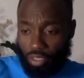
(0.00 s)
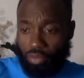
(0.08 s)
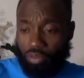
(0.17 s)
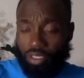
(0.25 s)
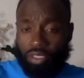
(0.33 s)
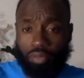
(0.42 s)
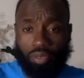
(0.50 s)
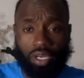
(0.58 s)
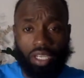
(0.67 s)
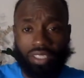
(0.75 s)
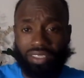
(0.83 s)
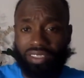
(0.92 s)
in the
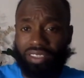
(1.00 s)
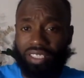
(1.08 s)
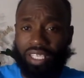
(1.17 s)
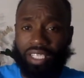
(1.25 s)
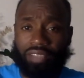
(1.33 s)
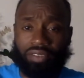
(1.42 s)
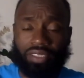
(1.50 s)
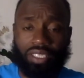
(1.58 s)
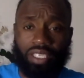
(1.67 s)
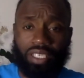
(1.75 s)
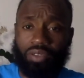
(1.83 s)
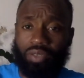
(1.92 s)
past, the slaves,
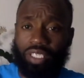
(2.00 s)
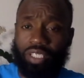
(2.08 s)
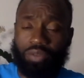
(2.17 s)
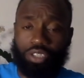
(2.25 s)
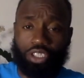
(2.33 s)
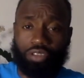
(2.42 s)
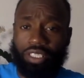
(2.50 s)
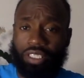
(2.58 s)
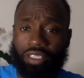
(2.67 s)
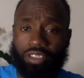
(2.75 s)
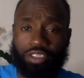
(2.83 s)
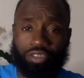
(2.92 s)
where they were treated
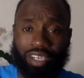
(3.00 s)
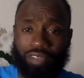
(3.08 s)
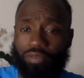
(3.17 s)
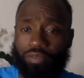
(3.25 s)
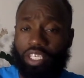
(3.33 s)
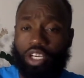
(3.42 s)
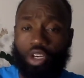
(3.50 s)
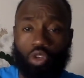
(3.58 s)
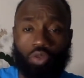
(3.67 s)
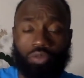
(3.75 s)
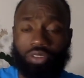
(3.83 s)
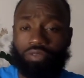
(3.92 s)
and dragged from their
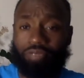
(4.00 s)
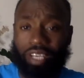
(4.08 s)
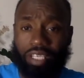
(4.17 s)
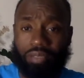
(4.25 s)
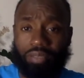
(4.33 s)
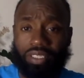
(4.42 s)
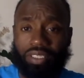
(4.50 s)
homes and raped.